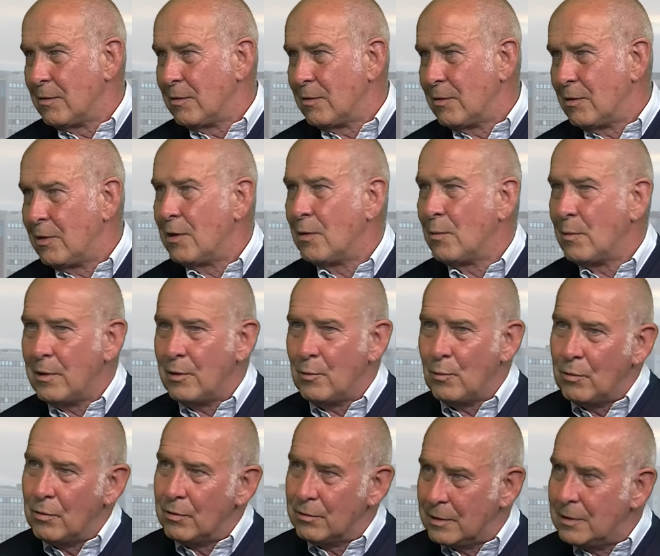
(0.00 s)
When you
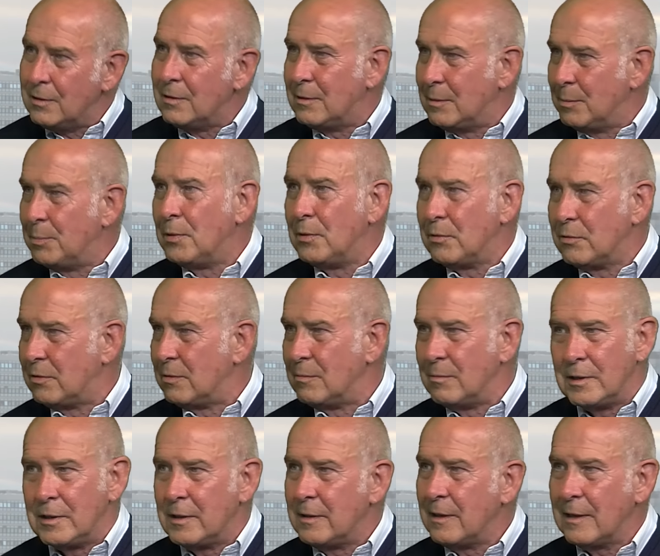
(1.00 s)
walked into the boardroom, you
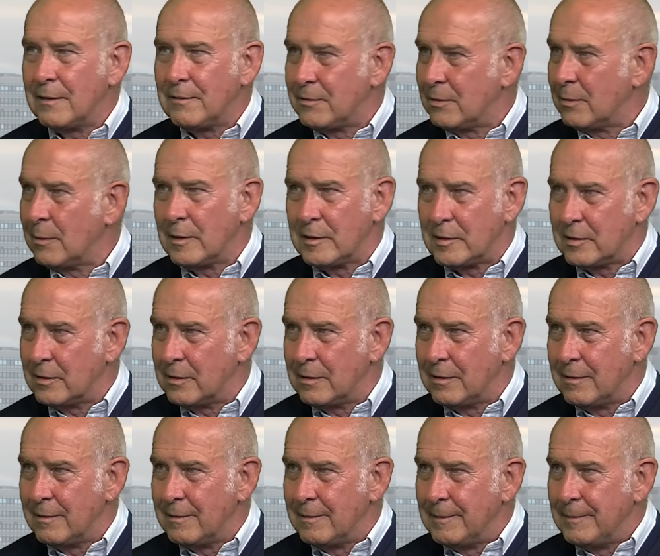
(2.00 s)
didn't have to ask
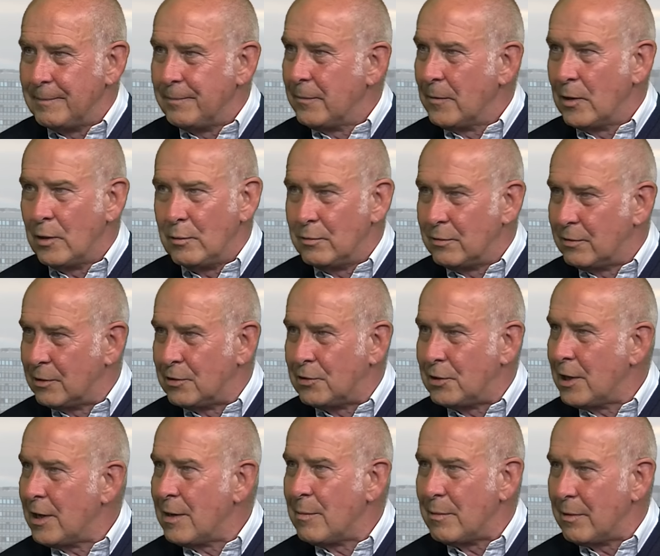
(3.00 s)
who's the
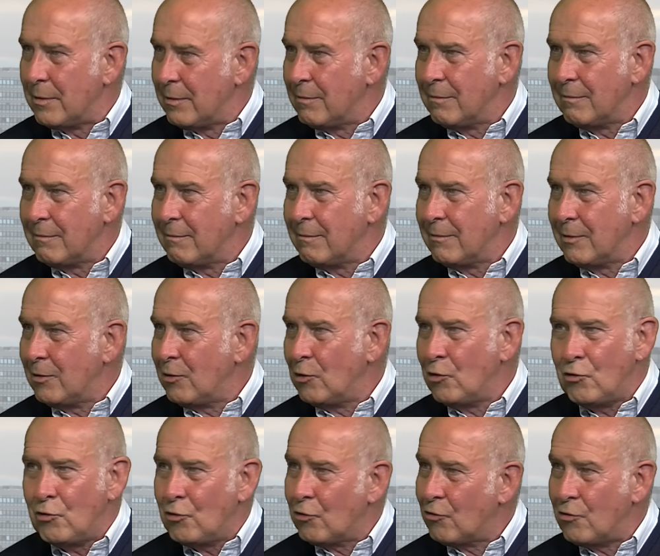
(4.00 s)
chairman. You
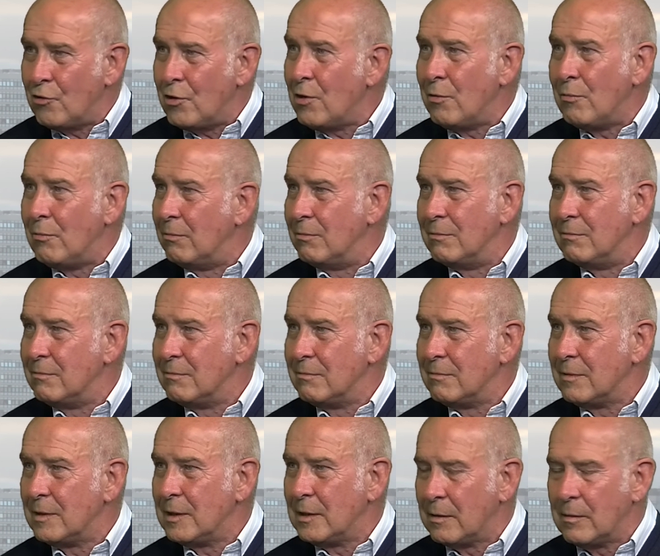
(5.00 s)
just knew.
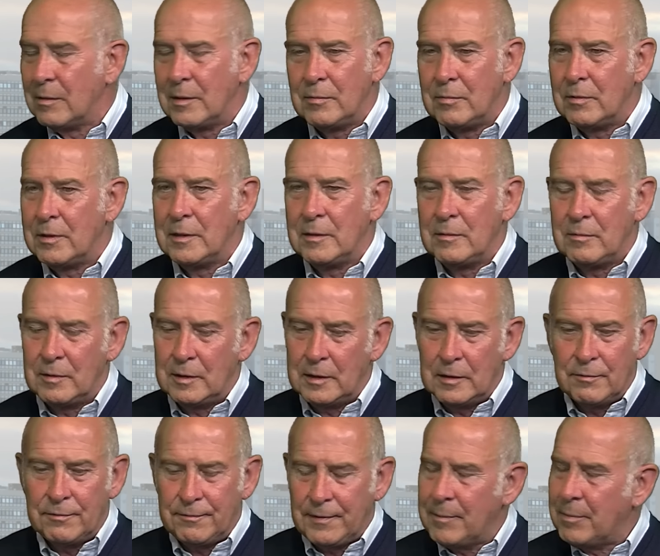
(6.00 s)
He
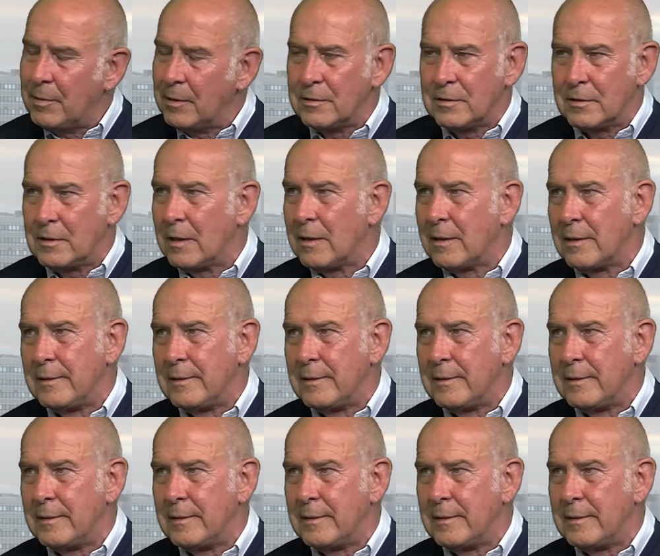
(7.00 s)
fabulous guy.